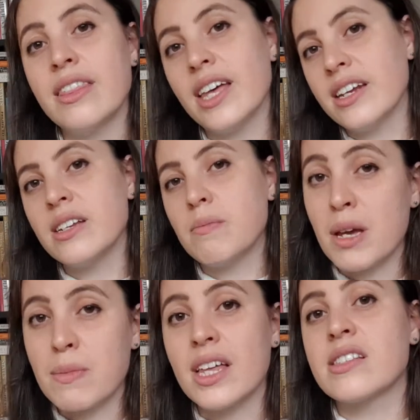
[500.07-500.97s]
then
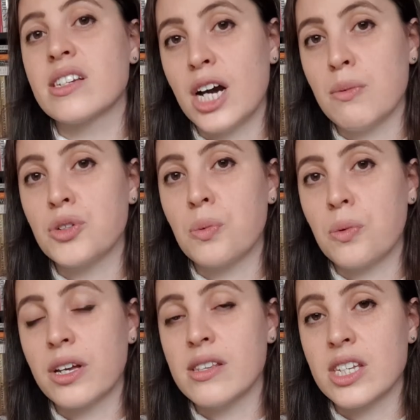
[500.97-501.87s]
maybe that's the time to
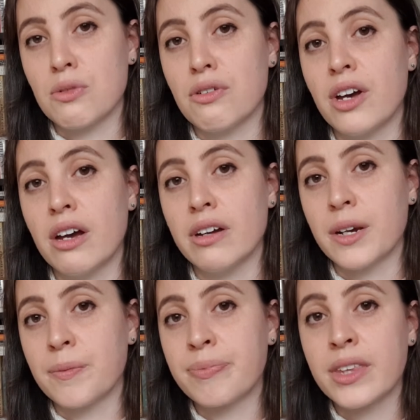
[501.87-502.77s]
consider
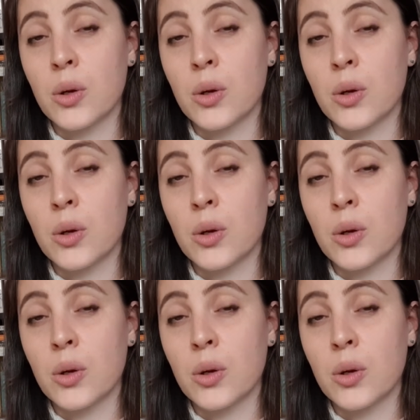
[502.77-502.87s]
referring.